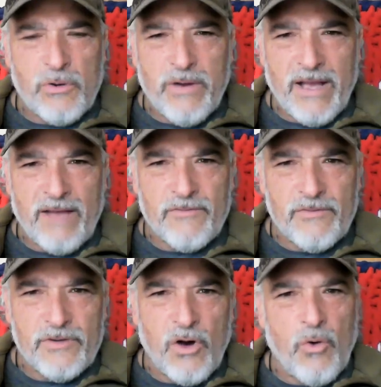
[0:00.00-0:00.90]
who have
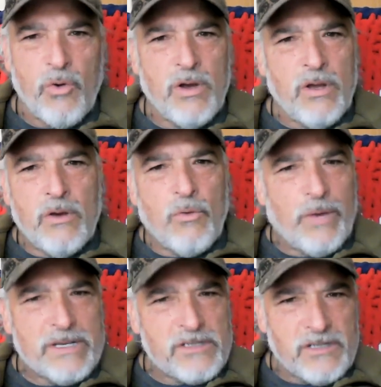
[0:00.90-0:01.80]
no
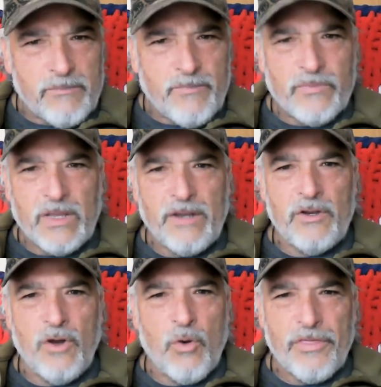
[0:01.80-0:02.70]
wisdom and
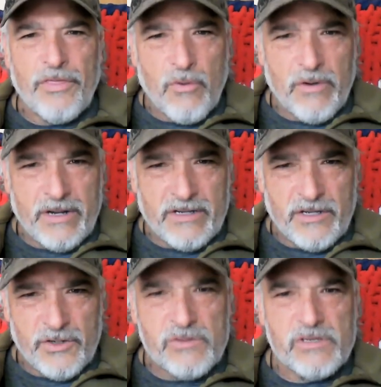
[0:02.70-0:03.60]
no authority to
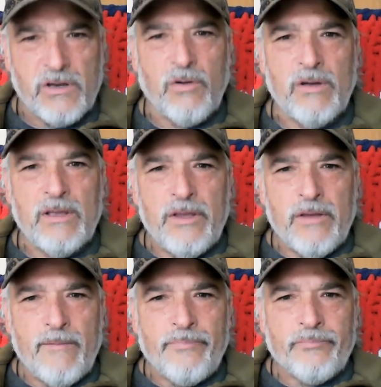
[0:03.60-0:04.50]
do so,
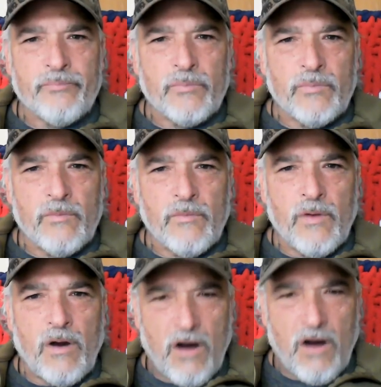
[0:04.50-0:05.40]

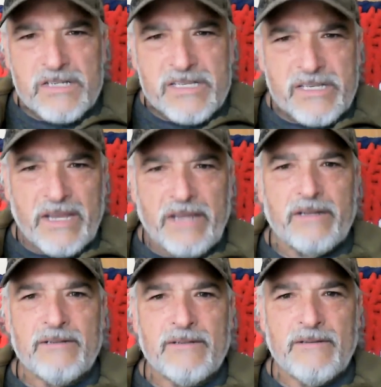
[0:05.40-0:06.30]
our hearts sink,
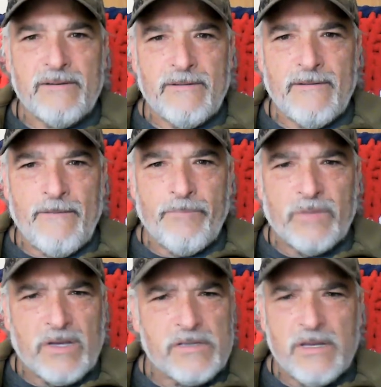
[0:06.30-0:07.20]

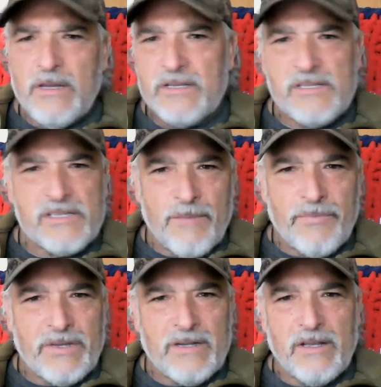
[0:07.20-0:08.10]
because
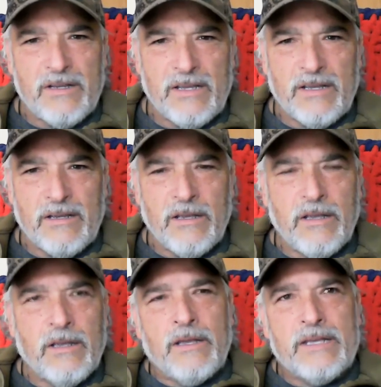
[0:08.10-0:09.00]
something
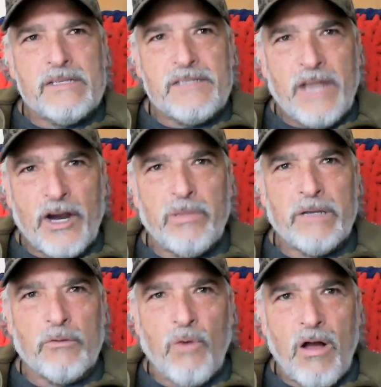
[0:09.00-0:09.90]
is
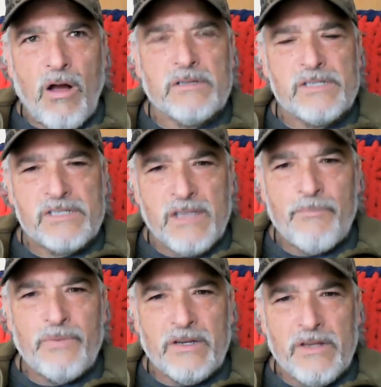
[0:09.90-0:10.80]
terribly wrong.
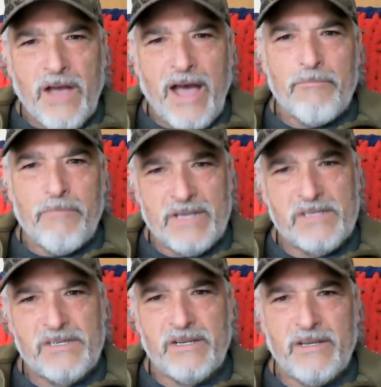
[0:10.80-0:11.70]
Something got
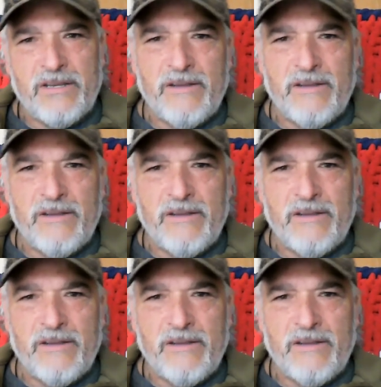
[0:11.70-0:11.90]
missed